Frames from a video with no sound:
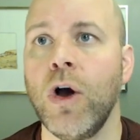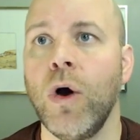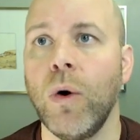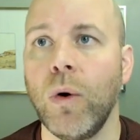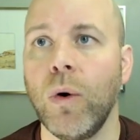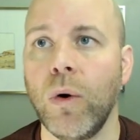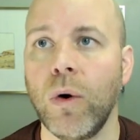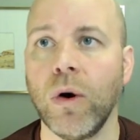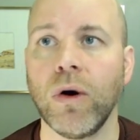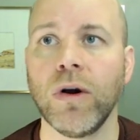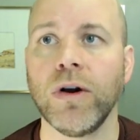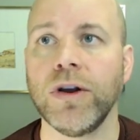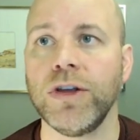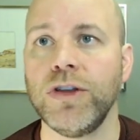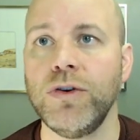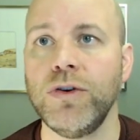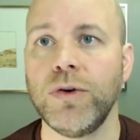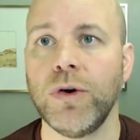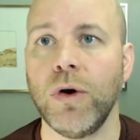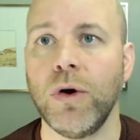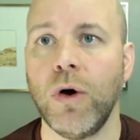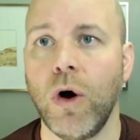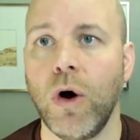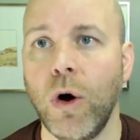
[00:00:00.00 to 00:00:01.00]
or
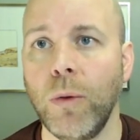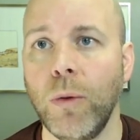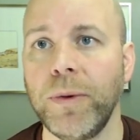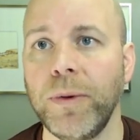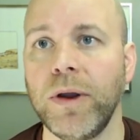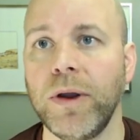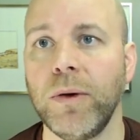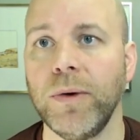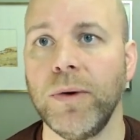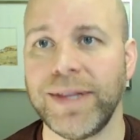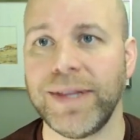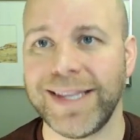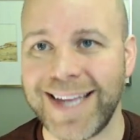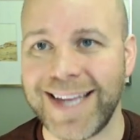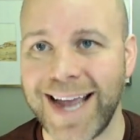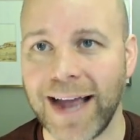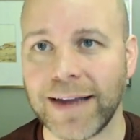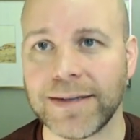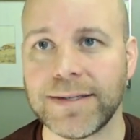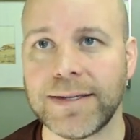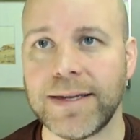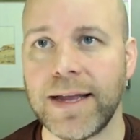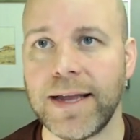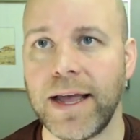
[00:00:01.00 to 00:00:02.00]
you open it with
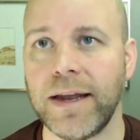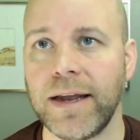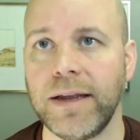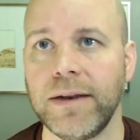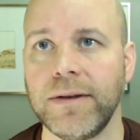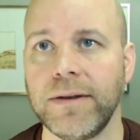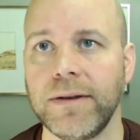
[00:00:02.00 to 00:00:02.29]
text edit.